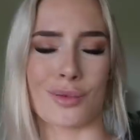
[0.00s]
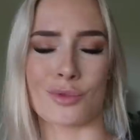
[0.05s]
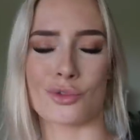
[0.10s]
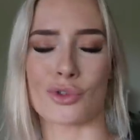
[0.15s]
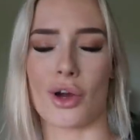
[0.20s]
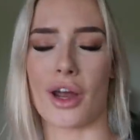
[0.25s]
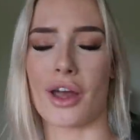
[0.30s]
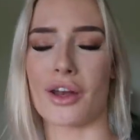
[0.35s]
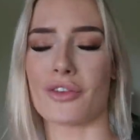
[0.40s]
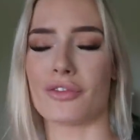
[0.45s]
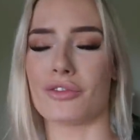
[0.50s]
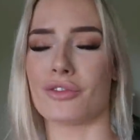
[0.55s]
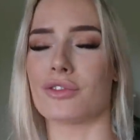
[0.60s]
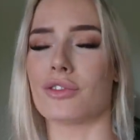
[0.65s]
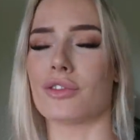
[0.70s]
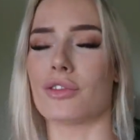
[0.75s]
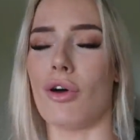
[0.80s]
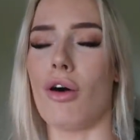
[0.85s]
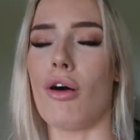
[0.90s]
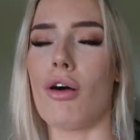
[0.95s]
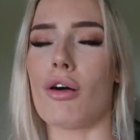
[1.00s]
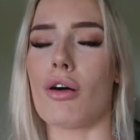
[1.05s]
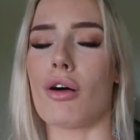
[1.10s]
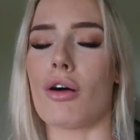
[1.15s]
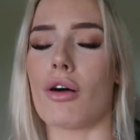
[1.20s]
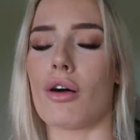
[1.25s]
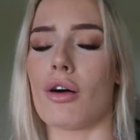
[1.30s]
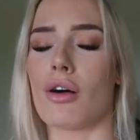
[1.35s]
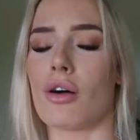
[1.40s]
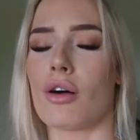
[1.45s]
I'm trying to
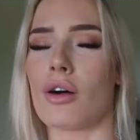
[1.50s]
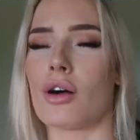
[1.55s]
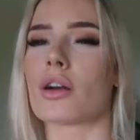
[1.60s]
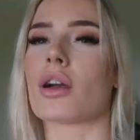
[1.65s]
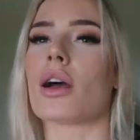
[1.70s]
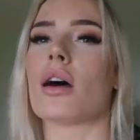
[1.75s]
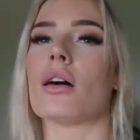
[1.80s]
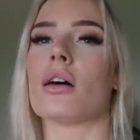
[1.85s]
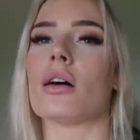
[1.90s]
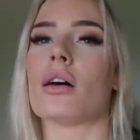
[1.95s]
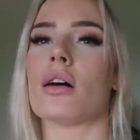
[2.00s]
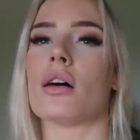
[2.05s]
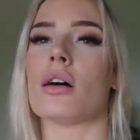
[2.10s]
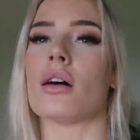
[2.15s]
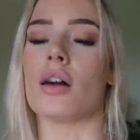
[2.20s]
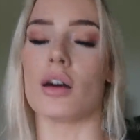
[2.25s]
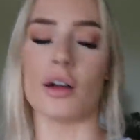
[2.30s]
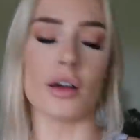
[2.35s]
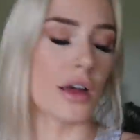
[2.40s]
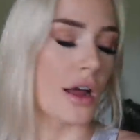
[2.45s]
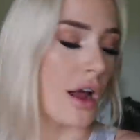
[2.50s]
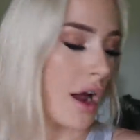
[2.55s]
vlog.